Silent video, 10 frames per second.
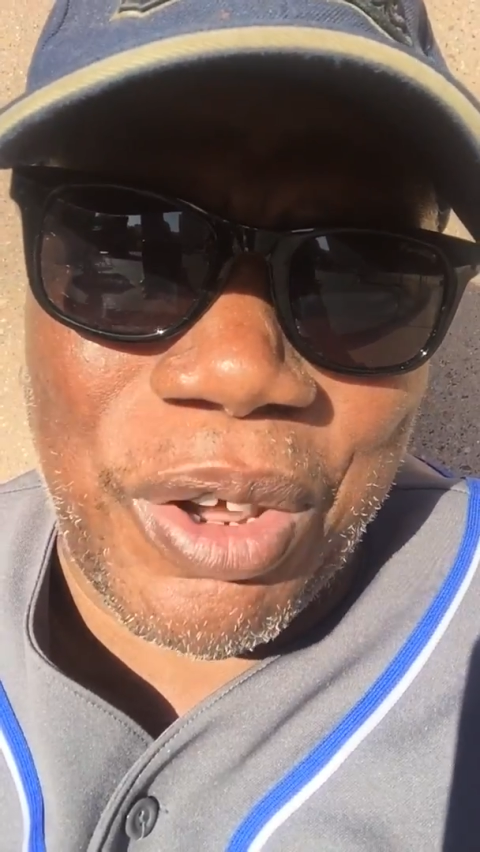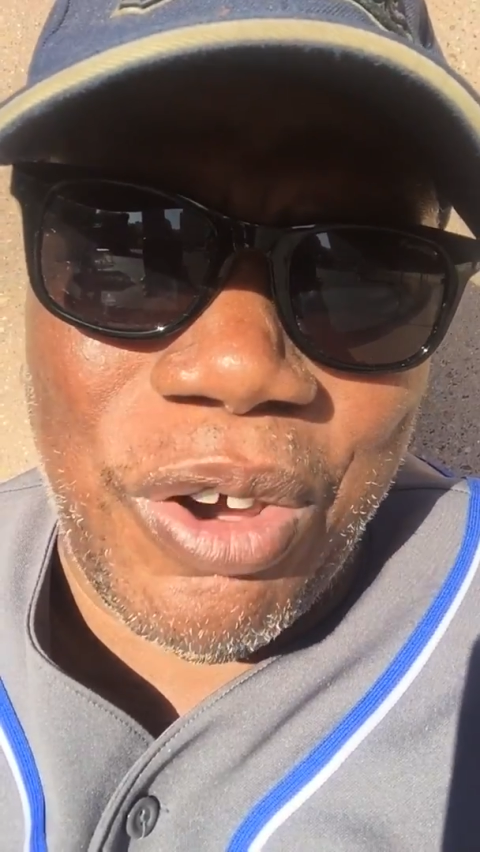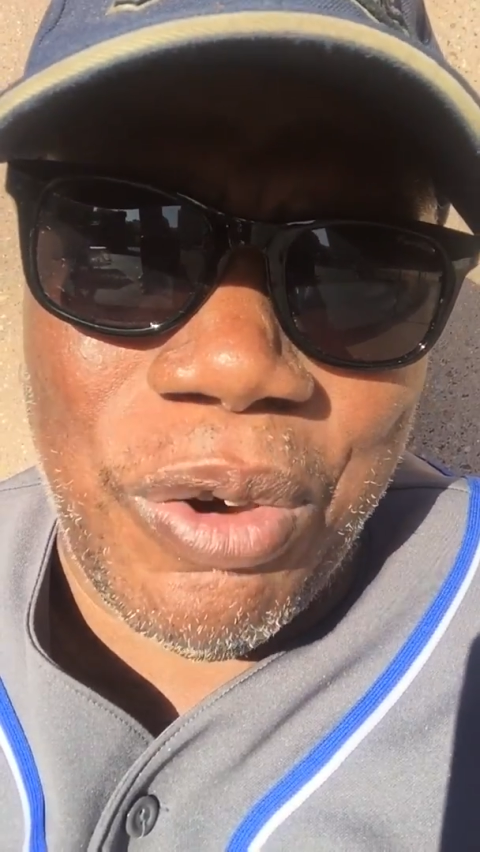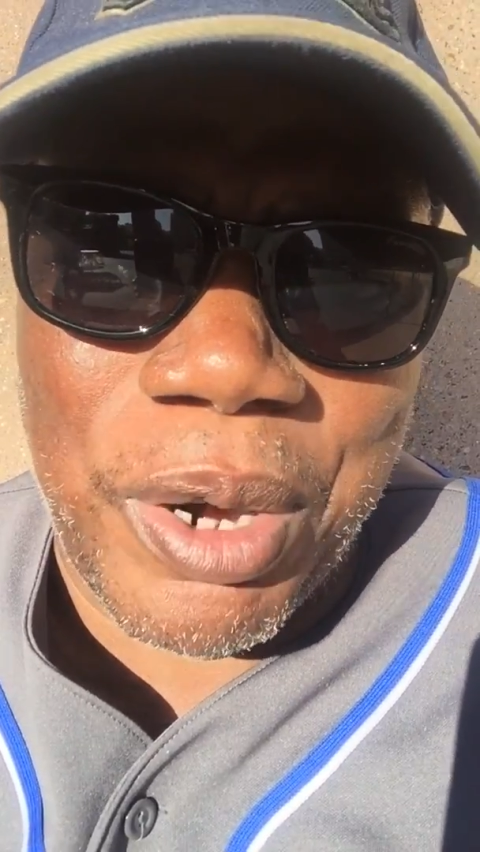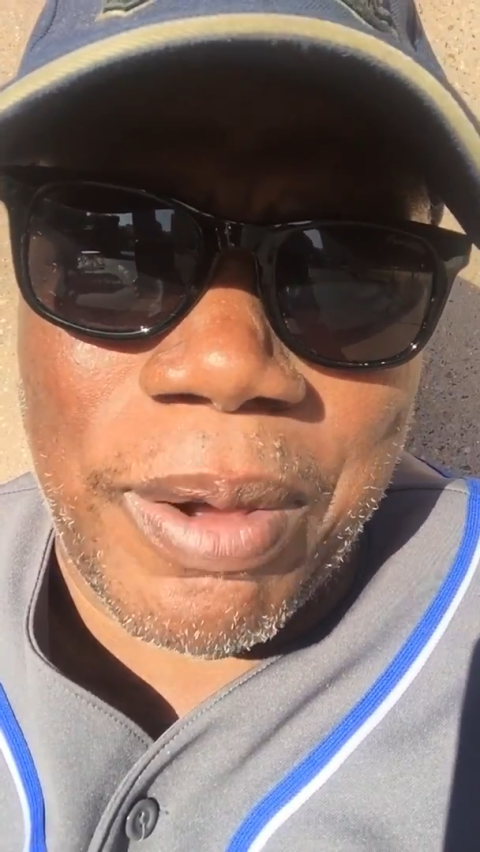
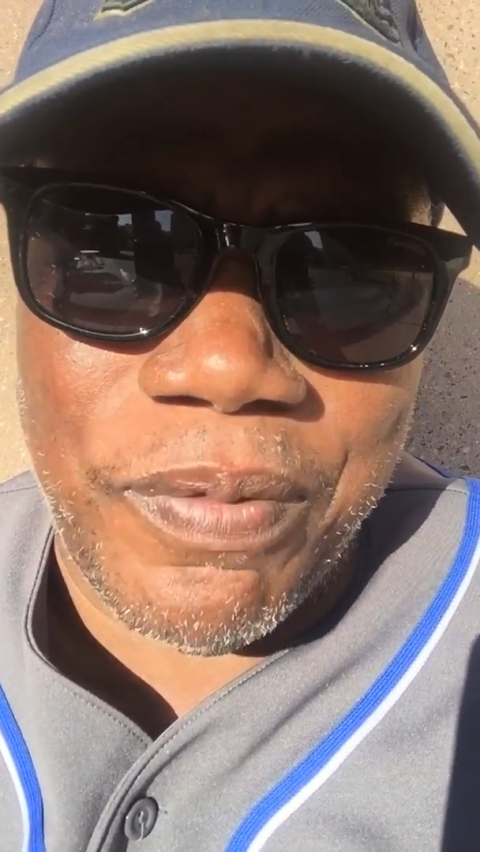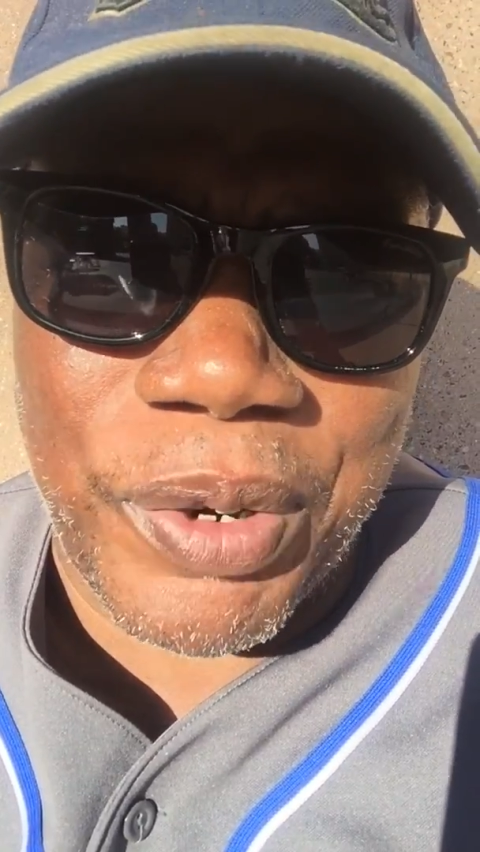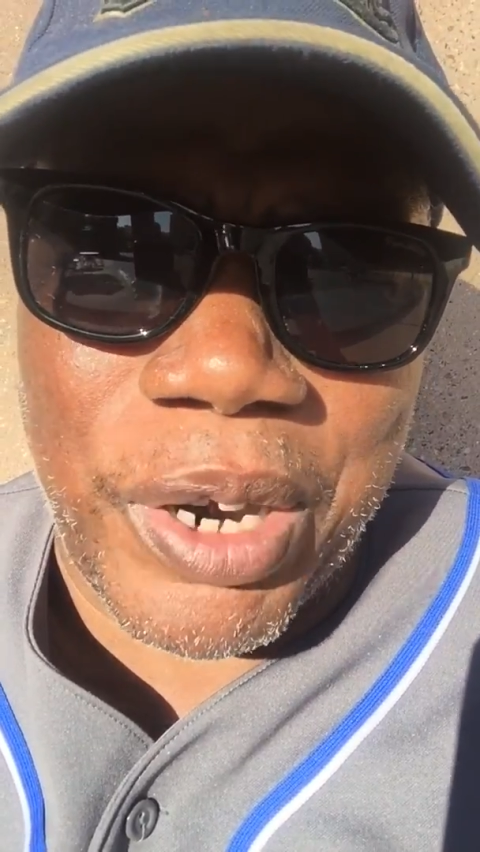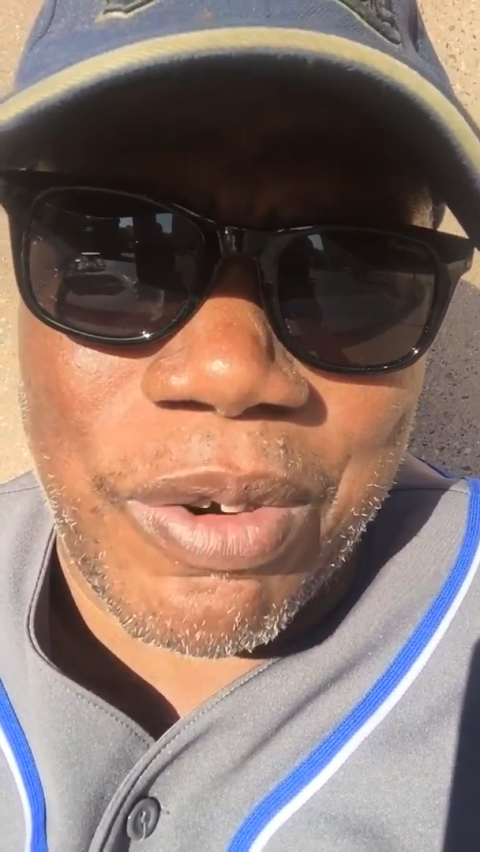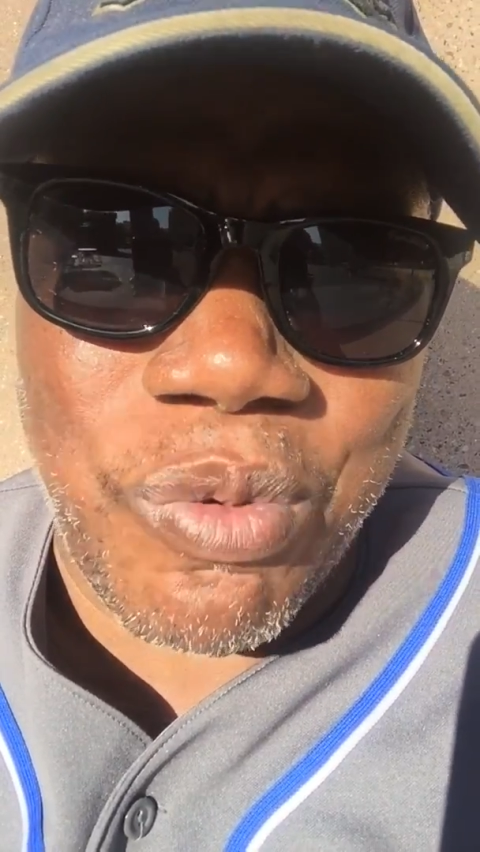hold up
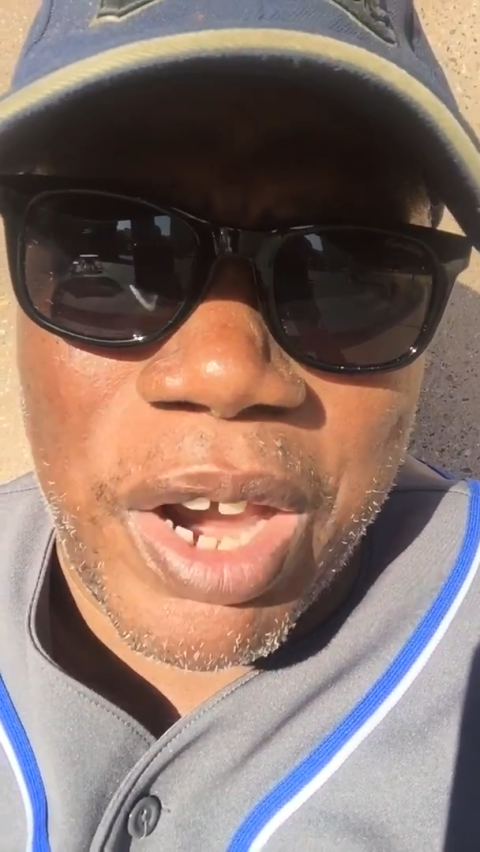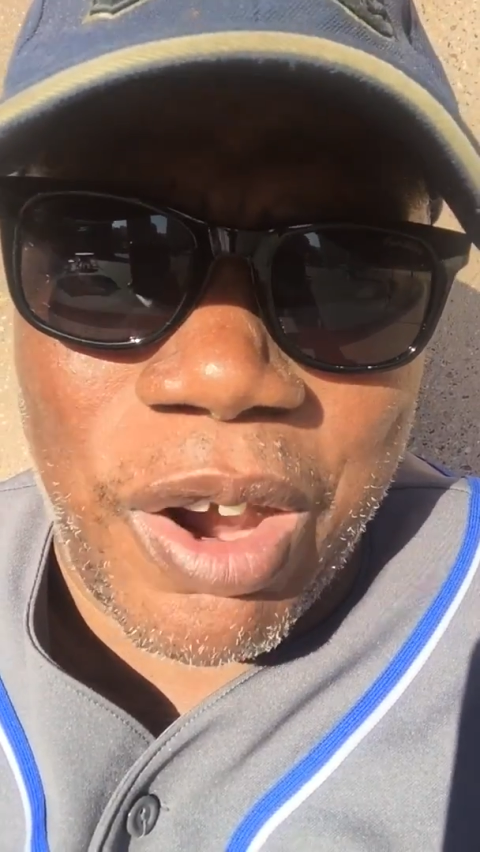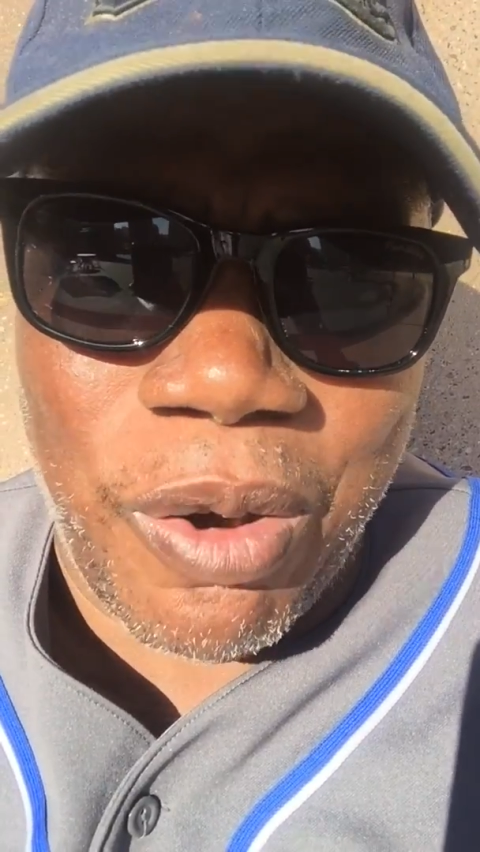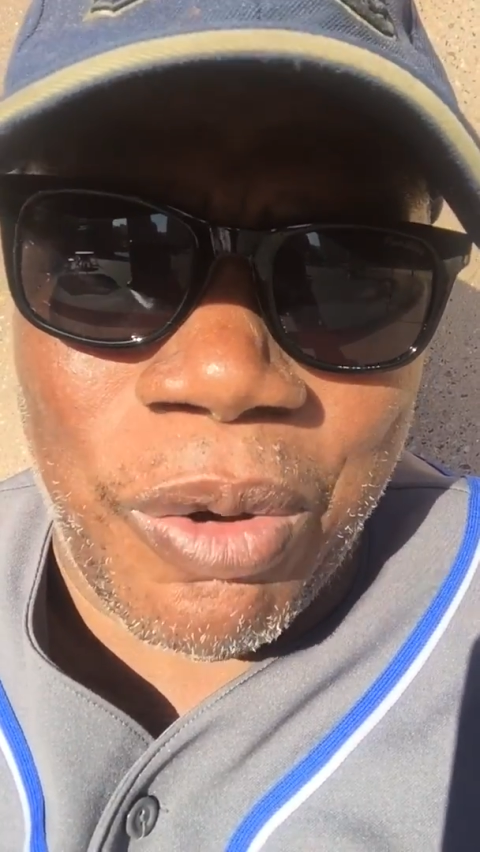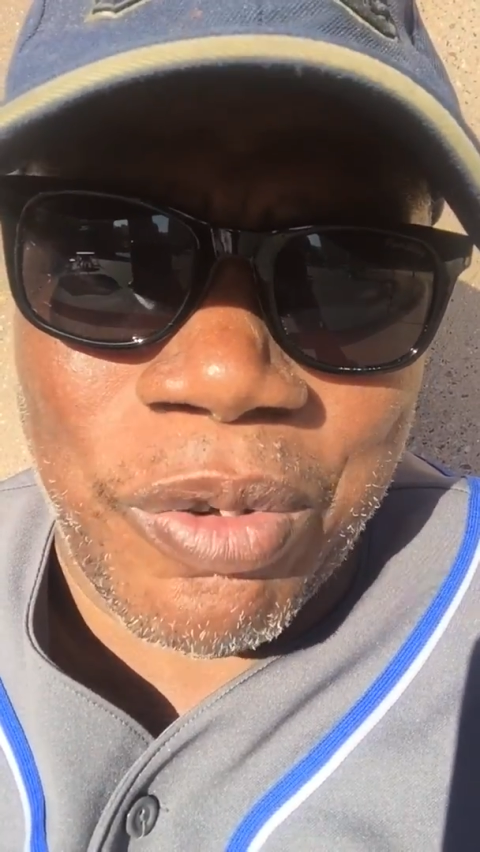very
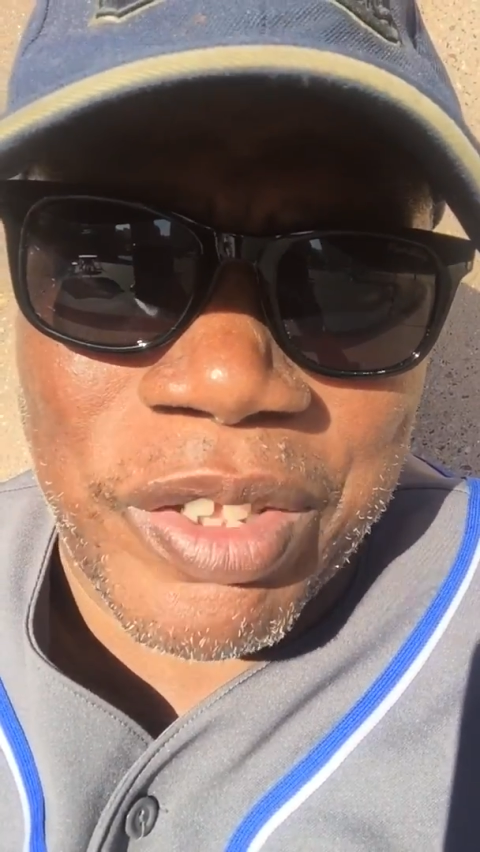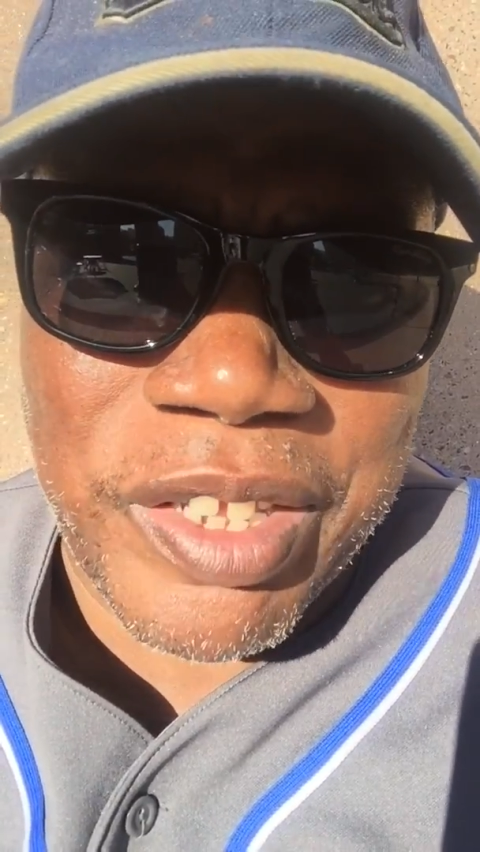well